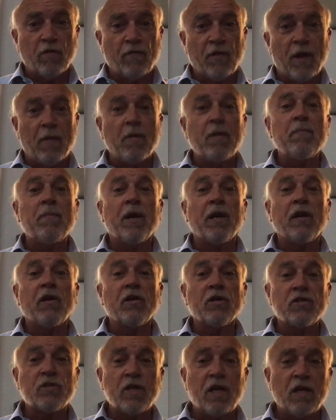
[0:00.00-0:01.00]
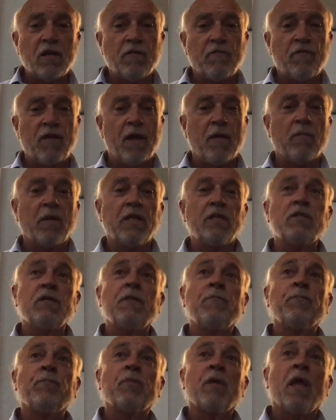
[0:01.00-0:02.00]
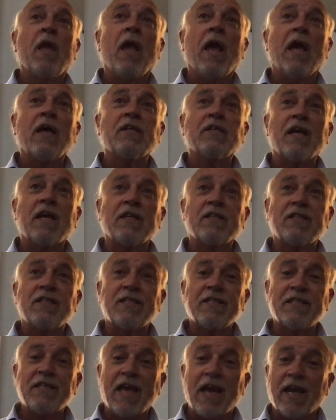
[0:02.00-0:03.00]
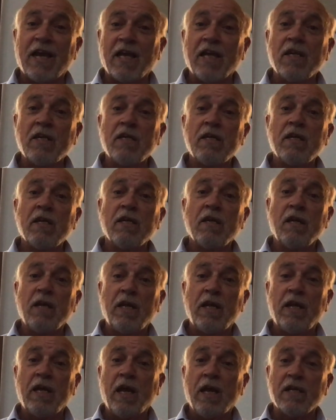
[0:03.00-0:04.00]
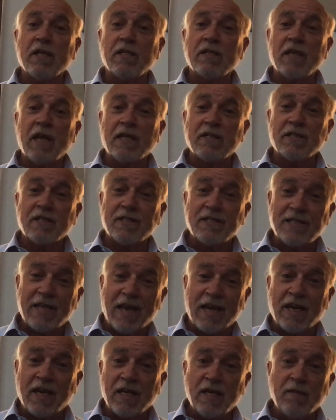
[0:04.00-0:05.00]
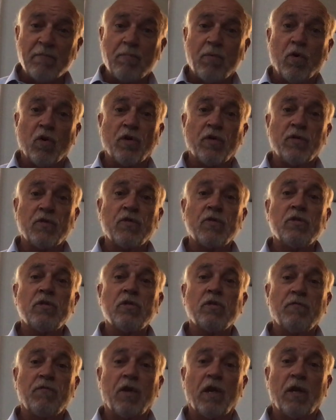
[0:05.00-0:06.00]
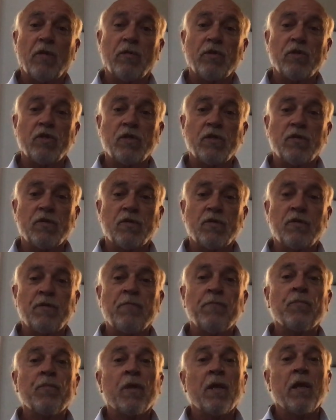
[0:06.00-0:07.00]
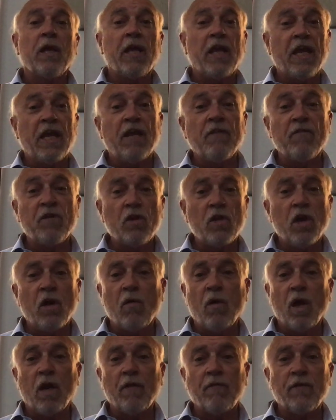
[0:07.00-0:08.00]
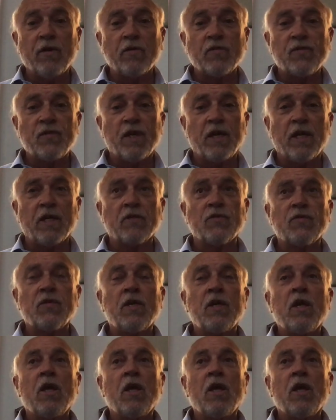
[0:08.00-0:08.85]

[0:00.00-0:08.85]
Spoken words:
family, but our extended families, as a second importance to following Jesus, even though all of those things,